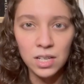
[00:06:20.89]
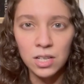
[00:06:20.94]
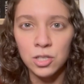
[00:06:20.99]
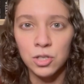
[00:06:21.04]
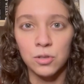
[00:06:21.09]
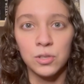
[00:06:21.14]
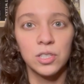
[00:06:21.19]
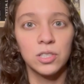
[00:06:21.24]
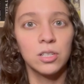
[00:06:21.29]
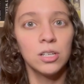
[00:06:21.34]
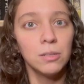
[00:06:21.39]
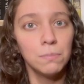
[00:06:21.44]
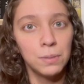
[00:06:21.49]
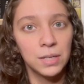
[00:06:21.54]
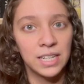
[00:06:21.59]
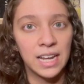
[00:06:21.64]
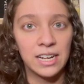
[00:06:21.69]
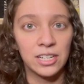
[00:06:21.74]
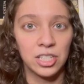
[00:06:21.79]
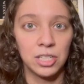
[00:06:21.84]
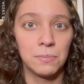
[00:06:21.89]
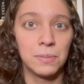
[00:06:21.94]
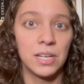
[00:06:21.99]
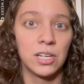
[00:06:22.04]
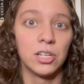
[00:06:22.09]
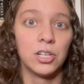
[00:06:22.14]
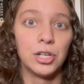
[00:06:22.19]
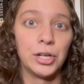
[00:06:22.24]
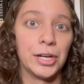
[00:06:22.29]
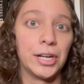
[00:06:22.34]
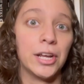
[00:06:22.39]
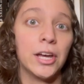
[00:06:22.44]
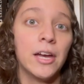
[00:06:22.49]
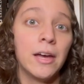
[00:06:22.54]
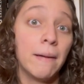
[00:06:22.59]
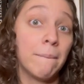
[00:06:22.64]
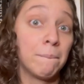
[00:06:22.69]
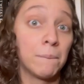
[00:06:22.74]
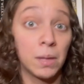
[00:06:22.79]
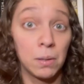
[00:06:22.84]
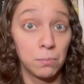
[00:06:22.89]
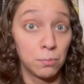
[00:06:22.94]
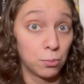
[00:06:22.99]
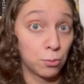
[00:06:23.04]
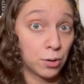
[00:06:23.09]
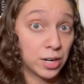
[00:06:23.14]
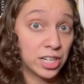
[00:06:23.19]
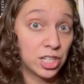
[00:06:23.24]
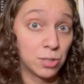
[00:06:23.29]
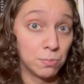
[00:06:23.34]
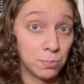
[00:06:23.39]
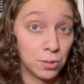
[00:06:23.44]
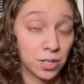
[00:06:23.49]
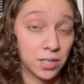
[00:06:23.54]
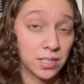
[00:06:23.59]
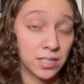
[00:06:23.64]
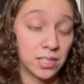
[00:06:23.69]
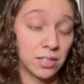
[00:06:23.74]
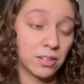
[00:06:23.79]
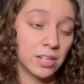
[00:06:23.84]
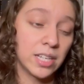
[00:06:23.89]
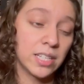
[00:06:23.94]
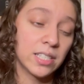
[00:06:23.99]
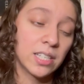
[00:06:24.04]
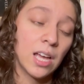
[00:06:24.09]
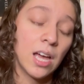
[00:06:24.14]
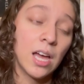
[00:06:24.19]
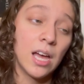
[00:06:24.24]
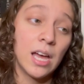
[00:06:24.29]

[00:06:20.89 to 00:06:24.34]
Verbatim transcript: So this could potentially be a good bridge book series.